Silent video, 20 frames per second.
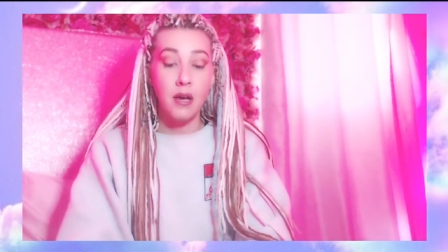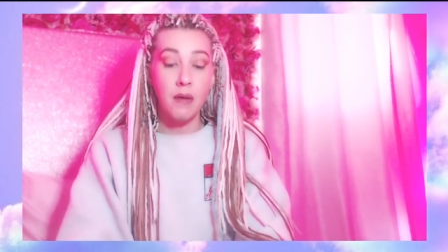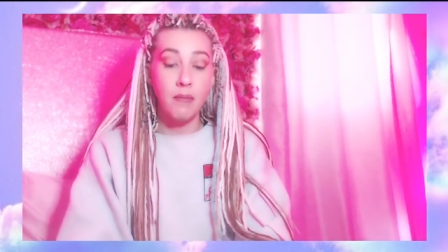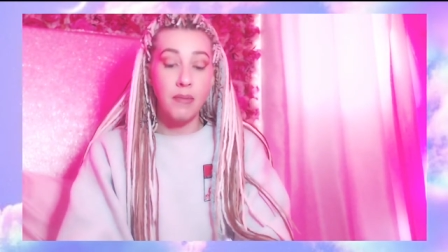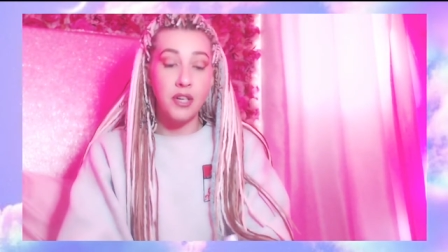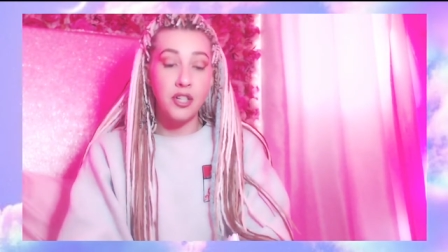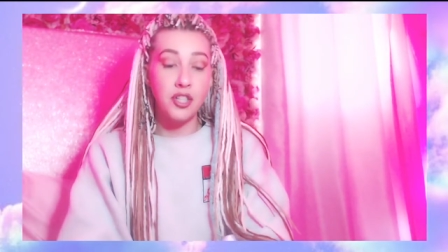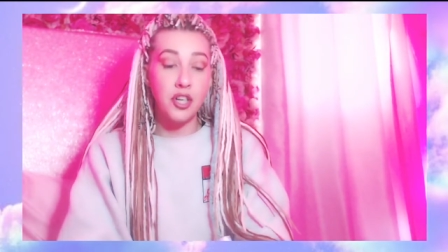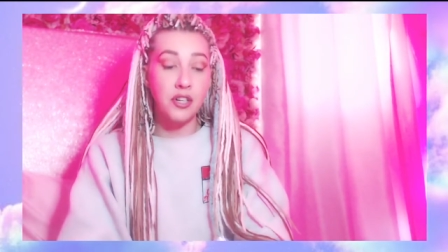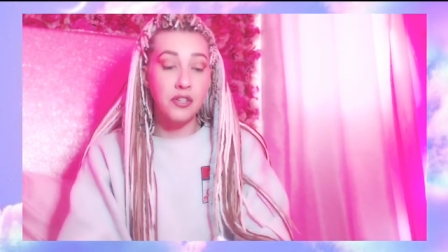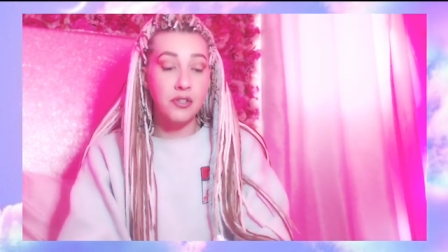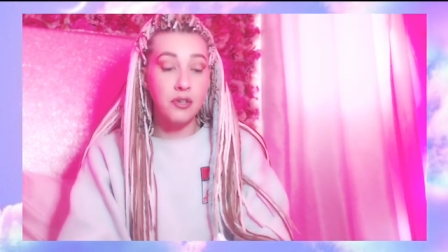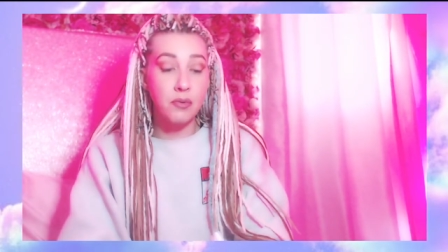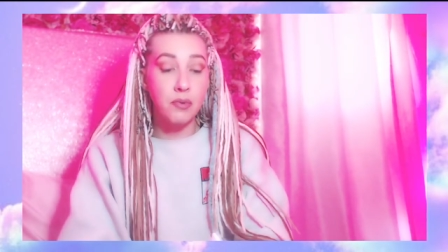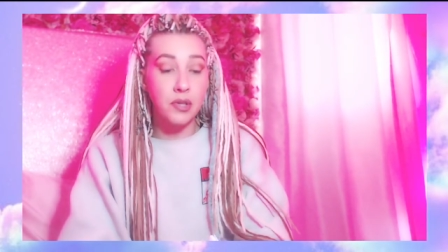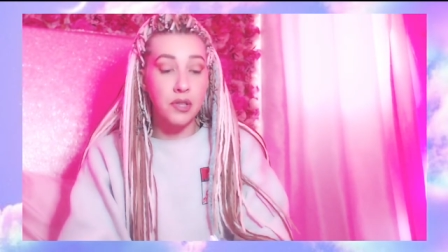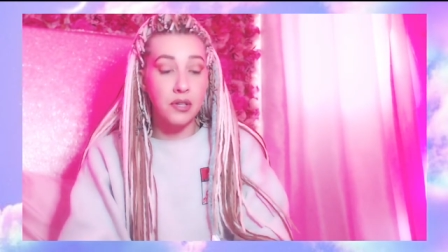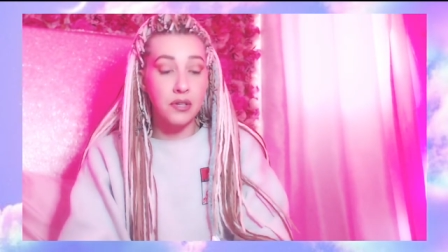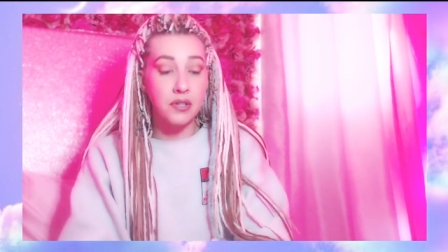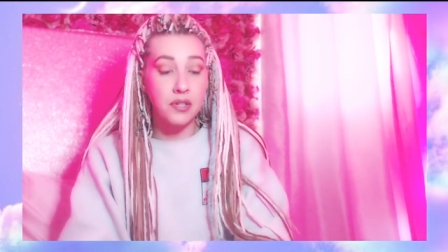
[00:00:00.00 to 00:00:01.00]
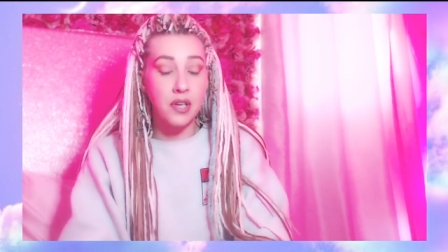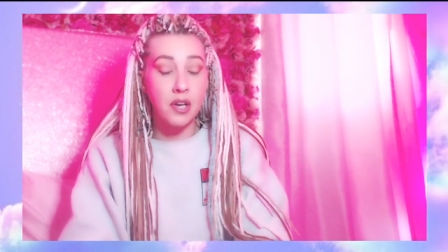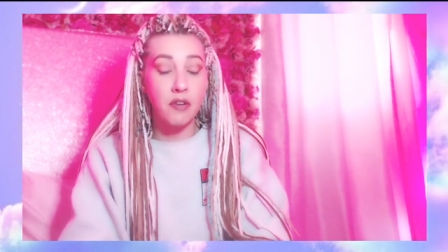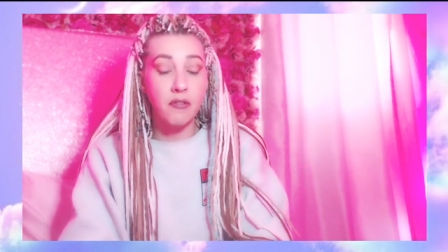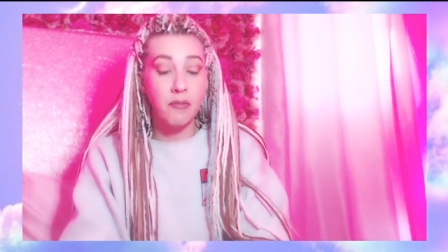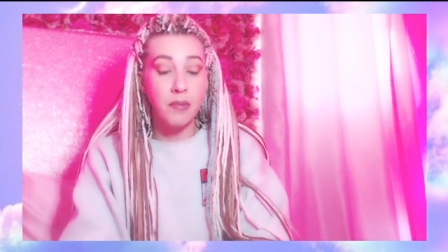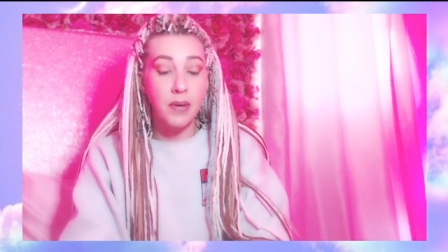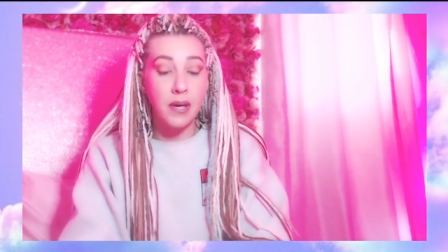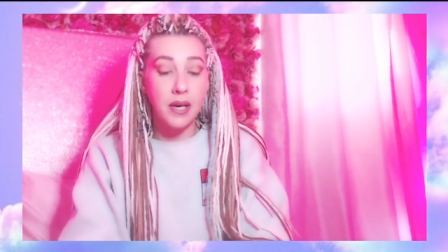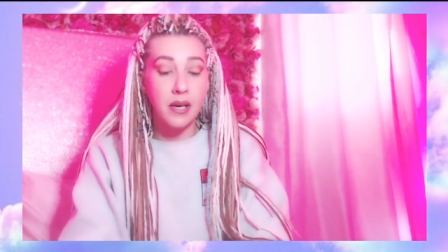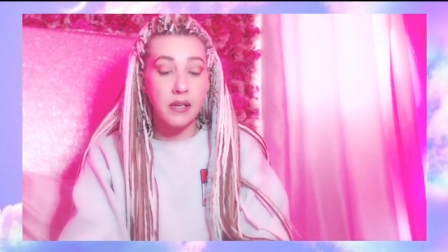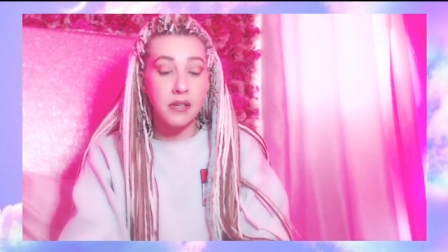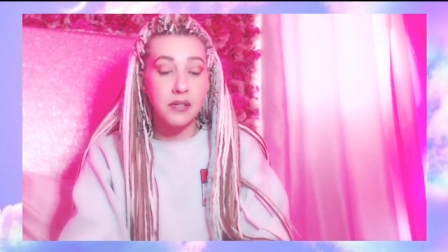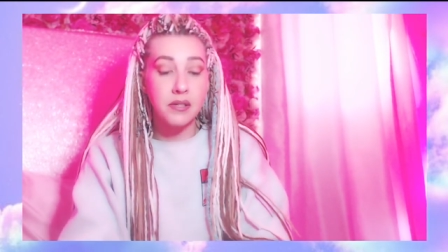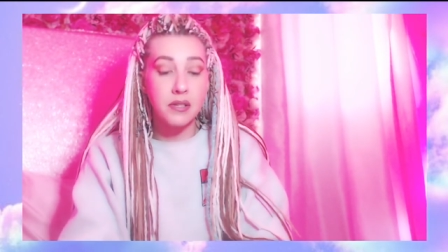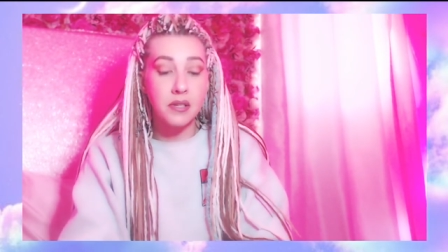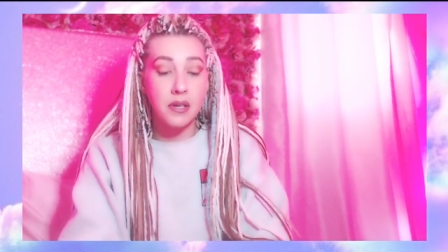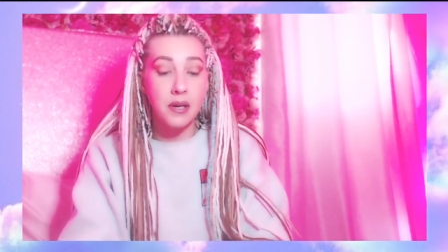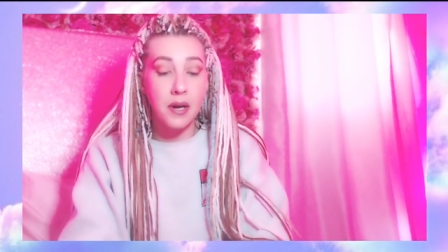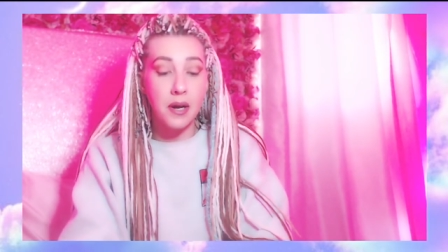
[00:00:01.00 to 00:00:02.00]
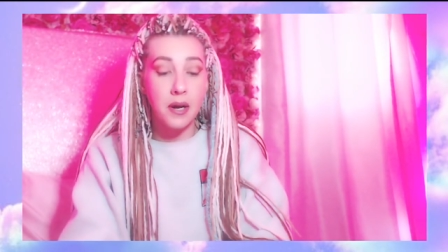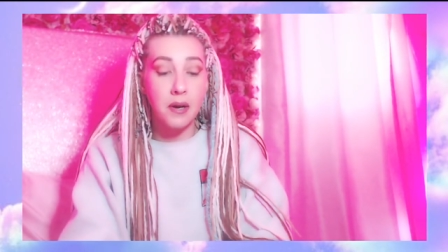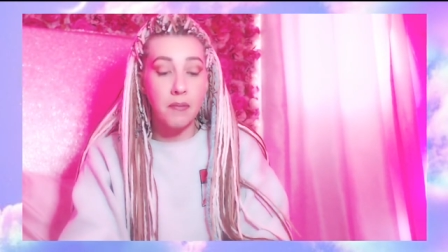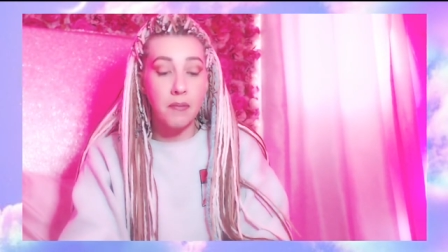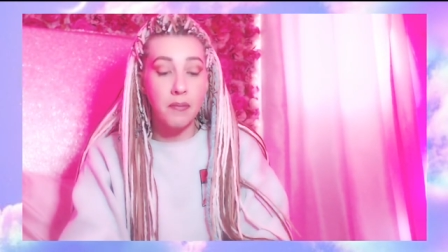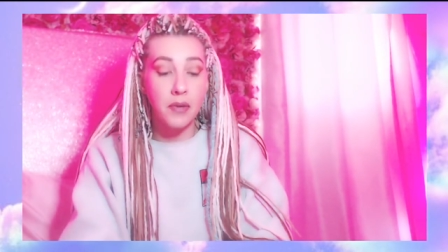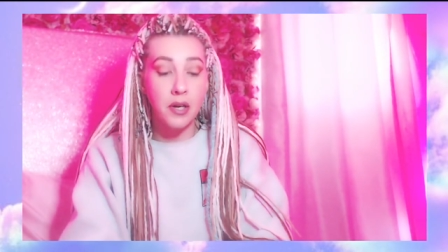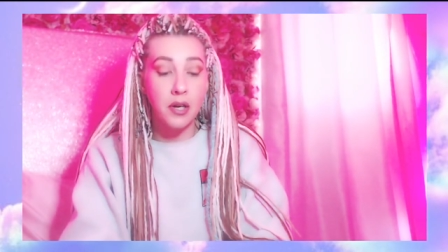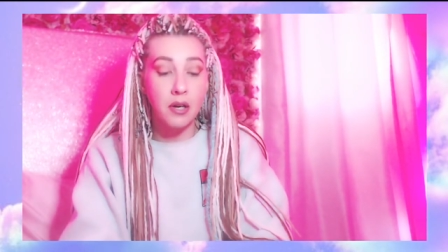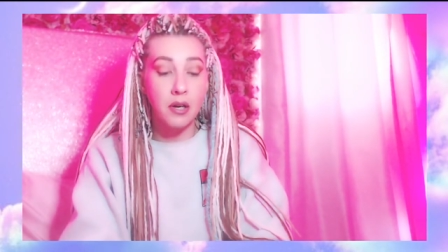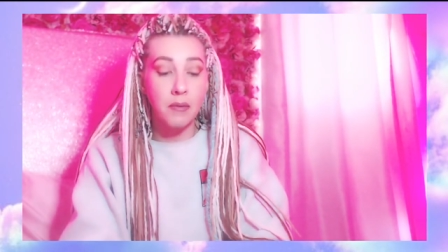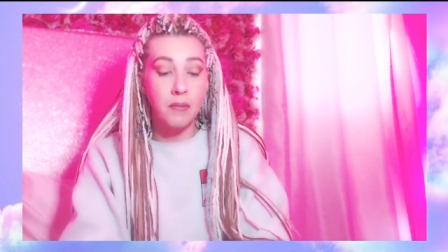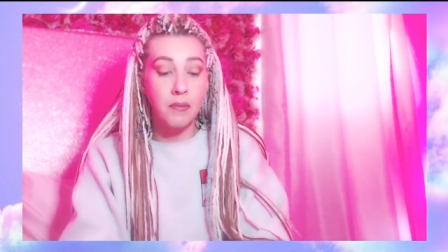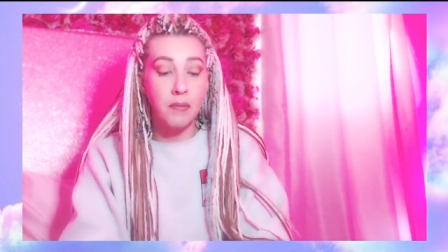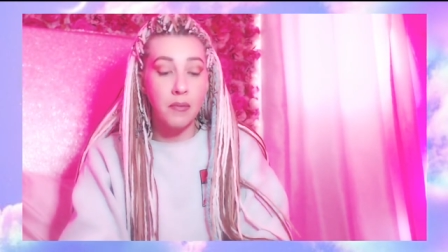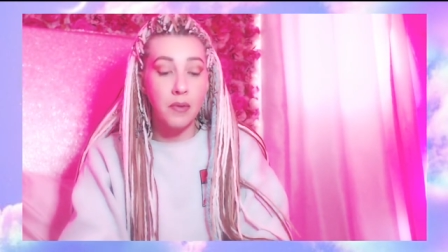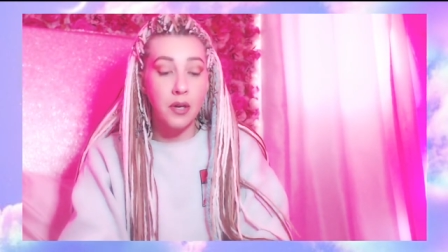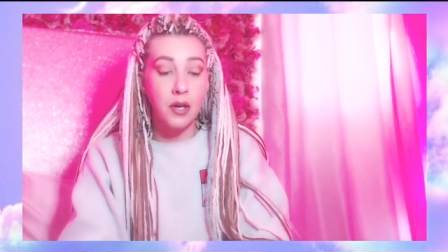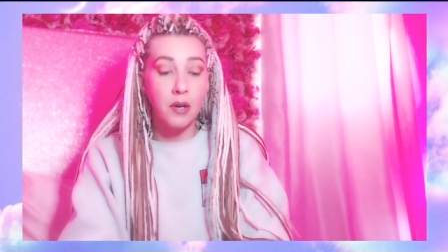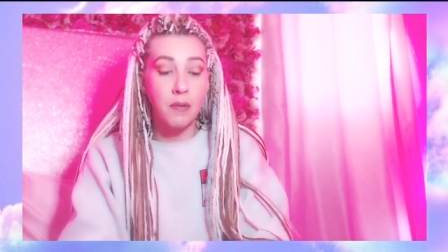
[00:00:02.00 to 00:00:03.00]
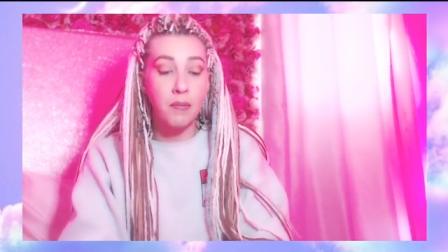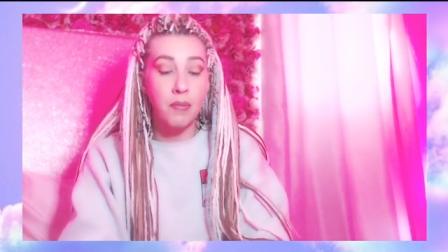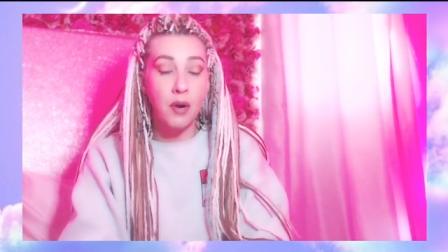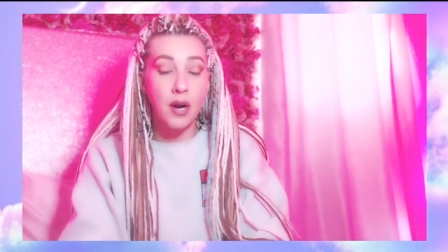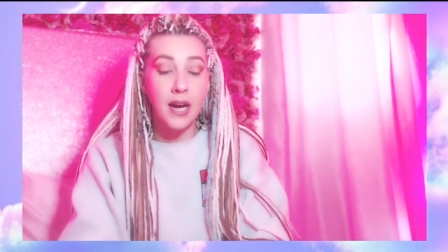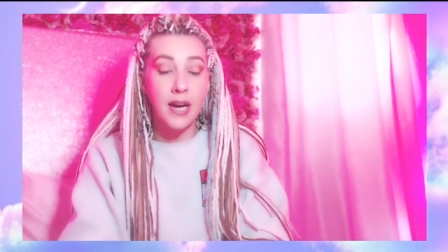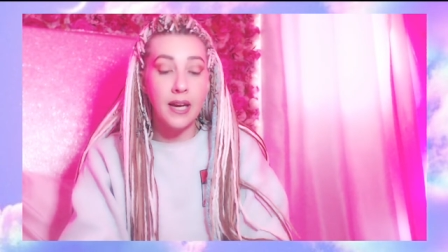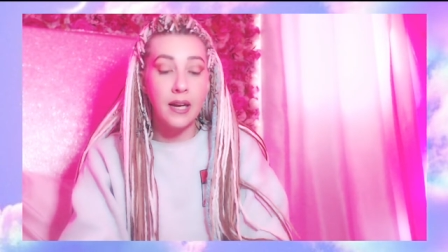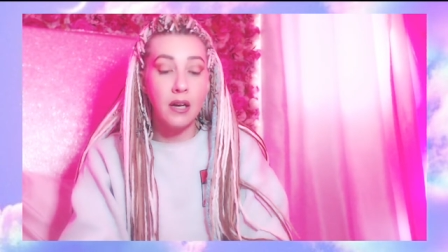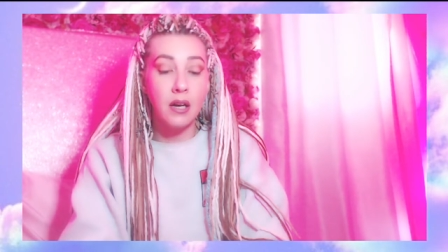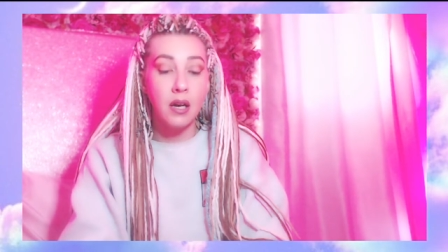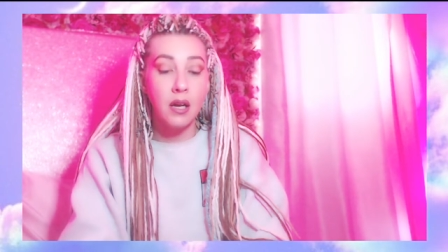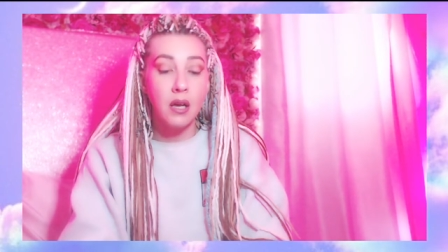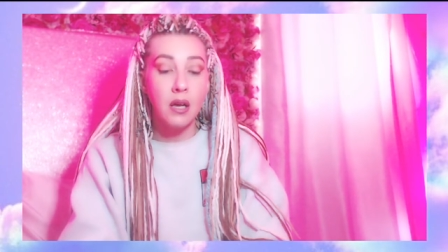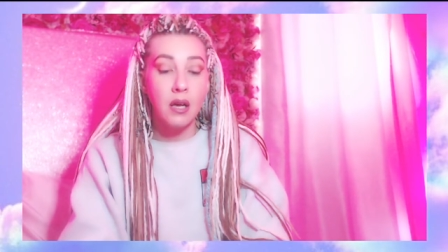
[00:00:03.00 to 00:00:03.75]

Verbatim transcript: be gentle with yourself because um, your your brain